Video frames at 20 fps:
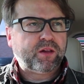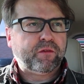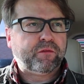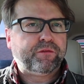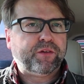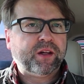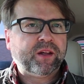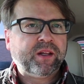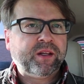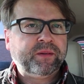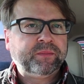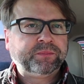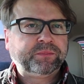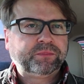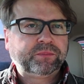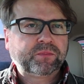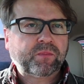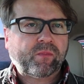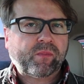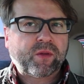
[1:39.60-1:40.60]
filling,
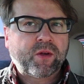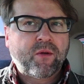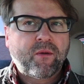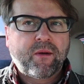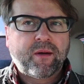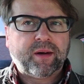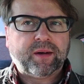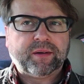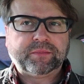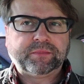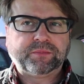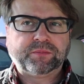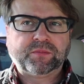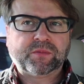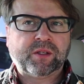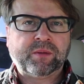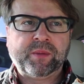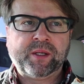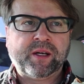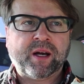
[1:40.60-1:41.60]

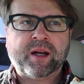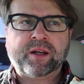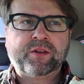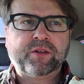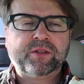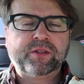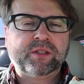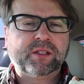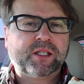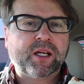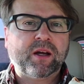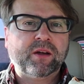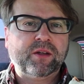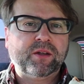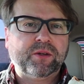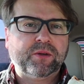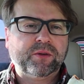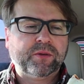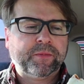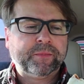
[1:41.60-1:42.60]
I mean, I couldn't tell
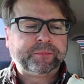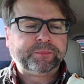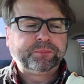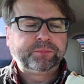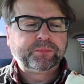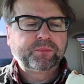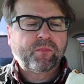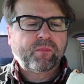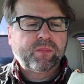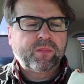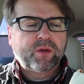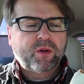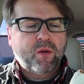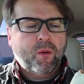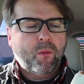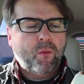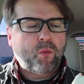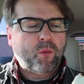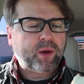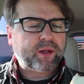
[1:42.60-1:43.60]
you
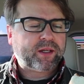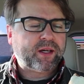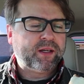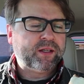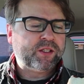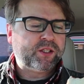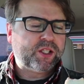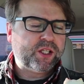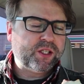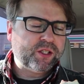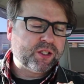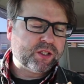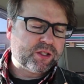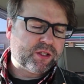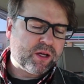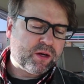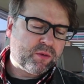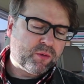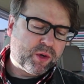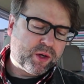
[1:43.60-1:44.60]
what kind of cheeses
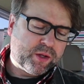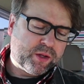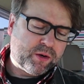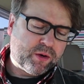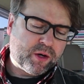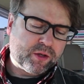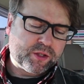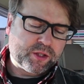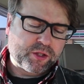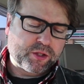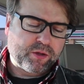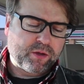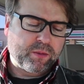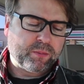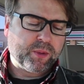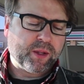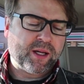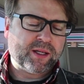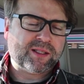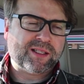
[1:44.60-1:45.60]
they were. They're all just sort
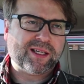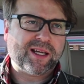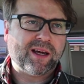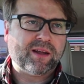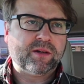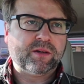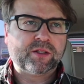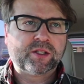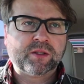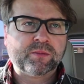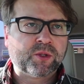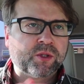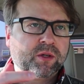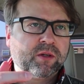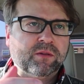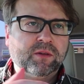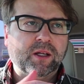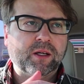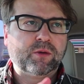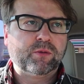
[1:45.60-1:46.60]
of blent together, some
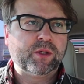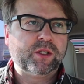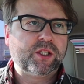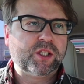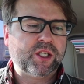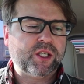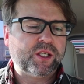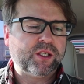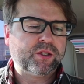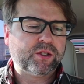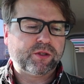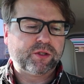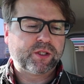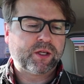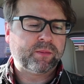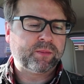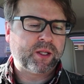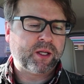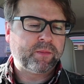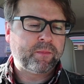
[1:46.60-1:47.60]
sort of liquid cheese or
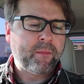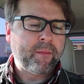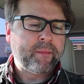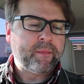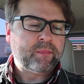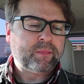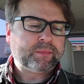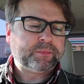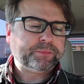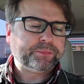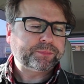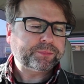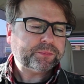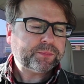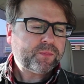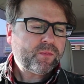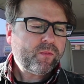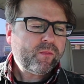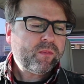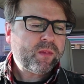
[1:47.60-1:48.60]
something.
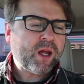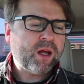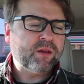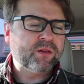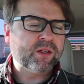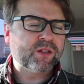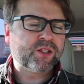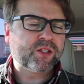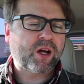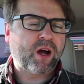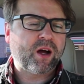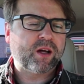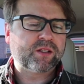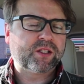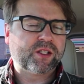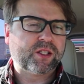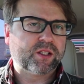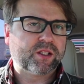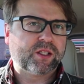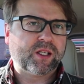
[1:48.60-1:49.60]
And the
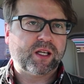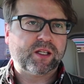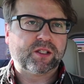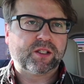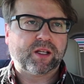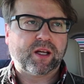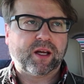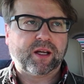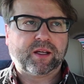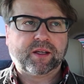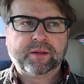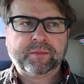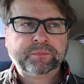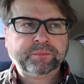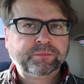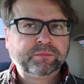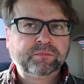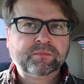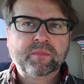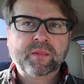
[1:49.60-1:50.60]
sauce just tastes like
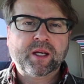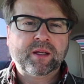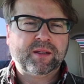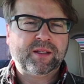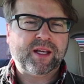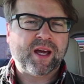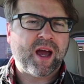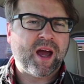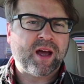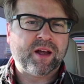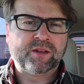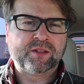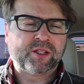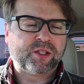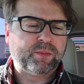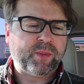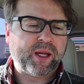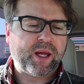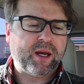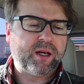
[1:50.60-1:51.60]
canned
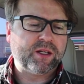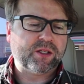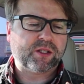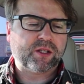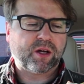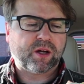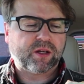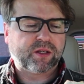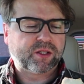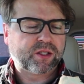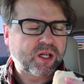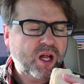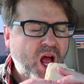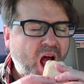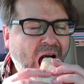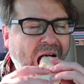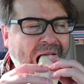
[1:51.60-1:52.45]
spaghetti sauce.